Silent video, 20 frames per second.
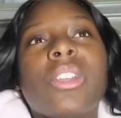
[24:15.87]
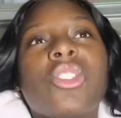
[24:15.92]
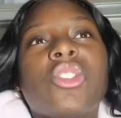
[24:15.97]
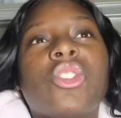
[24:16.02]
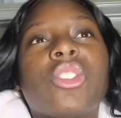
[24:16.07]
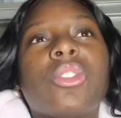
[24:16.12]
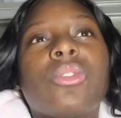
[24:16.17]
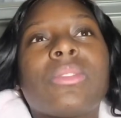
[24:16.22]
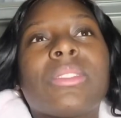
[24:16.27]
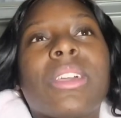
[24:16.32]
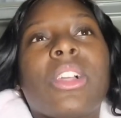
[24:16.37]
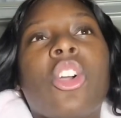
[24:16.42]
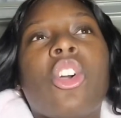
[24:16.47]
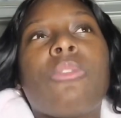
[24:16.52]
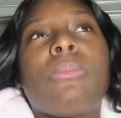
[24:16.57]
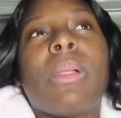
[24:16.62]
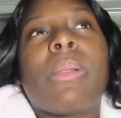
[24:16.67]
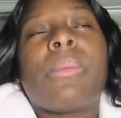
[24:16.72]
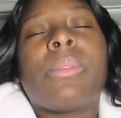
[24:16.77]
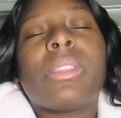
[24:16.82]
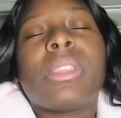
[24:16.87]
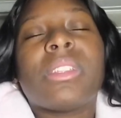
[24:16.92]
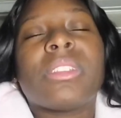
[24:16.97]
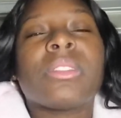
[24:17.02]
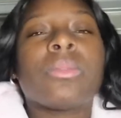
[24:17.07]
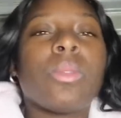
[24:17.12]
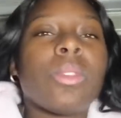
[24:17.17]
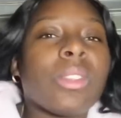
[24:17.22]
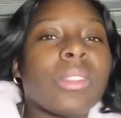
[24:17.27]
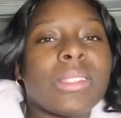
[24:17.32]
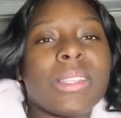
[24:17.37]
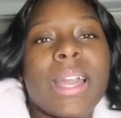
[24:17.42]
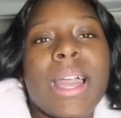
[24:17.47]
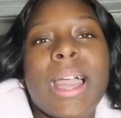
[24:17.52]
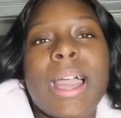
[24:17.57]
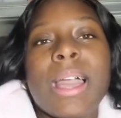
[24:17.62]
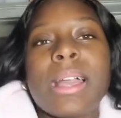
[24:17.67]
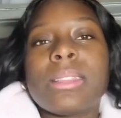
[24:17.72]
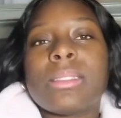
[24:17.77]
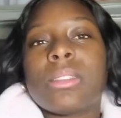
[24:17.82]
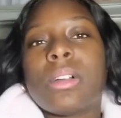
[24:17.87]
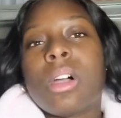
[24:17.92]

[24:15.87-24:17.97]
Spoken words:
She was like, oh, maybe you need to switch sides